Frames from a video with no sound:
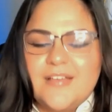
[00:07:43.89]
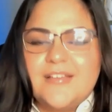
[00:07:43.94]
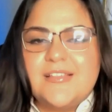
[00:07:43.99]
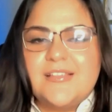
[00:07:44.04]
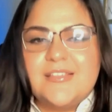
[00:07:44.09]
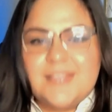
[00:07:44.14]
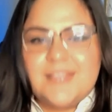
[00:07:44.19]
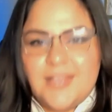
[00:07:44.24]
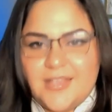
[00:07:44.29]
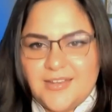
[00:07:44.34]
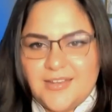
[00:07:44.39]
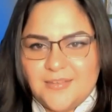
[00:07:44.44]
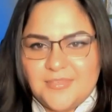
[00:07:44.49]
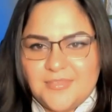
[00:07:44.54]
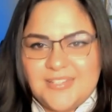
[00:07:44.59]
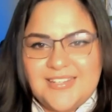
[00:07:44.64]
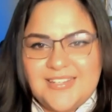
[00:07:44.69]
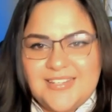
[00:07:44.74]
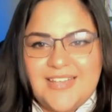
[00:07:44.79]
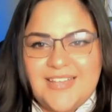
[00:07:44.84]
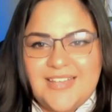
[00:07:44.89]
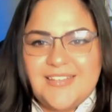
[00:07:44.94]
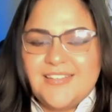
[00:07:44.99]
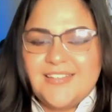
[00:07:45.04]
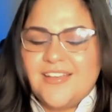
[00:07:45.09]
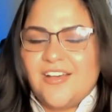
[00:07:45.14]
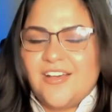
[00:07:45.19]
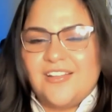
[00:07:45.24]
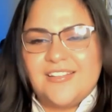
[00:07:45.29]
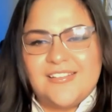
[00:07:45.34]
staying up to date
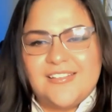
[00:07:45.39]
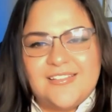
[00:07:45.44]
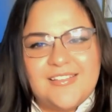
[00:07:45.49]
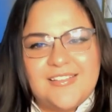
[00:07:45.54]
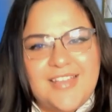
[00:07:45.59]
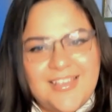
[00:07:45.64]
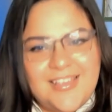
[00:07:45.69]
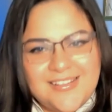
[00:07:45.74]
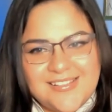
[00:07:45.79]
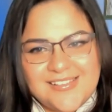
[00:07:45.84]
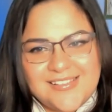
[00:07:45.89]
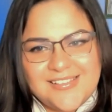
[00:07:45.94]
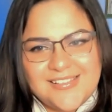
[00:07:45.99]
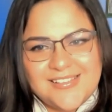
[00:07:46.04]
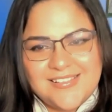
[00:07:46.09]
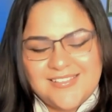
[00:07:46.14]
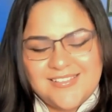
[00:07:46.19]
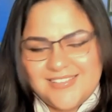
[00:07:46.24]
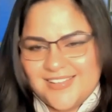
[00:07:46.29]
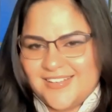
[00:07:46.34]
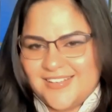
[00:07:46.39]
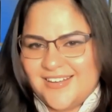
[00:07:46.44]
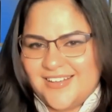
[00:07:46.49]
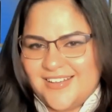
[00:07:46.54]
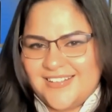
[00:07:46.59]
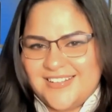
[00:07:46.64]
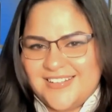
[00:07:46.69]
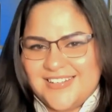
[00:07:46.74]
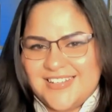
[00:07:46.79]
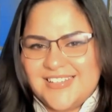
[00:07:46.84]
on the latest
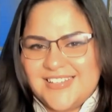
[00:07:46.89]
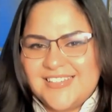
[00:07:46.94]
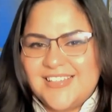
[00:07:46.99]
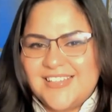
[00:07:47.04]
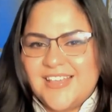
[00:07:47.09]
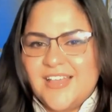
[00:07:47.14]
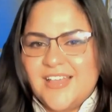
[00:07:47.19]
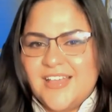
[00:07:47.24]
technologies,